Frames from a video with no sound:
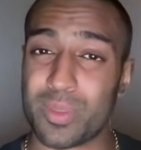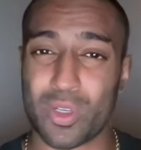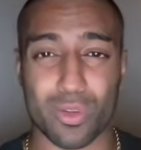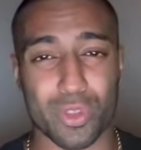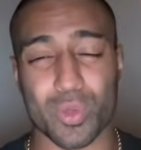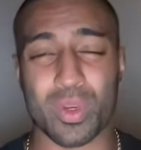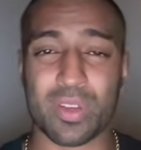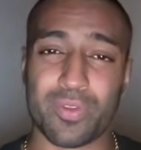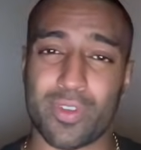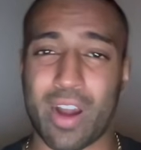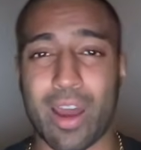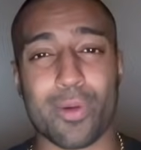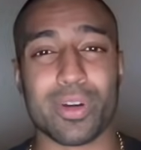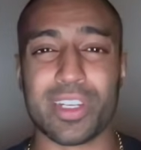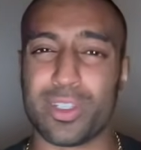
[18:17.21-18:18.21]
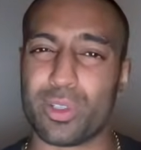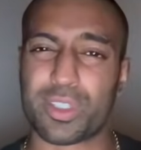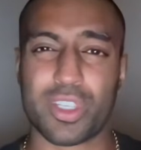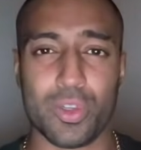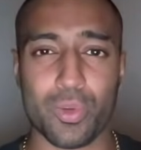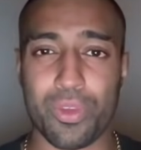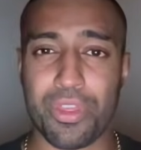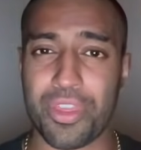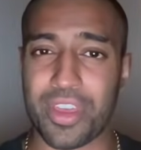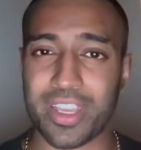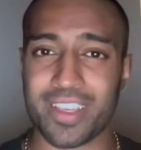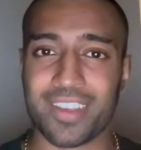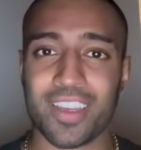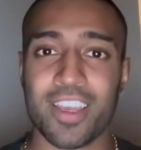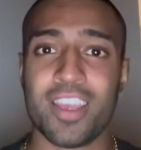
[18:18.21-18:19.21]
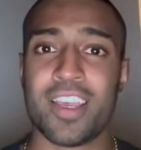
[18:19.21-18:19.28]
24-hour little cute thing,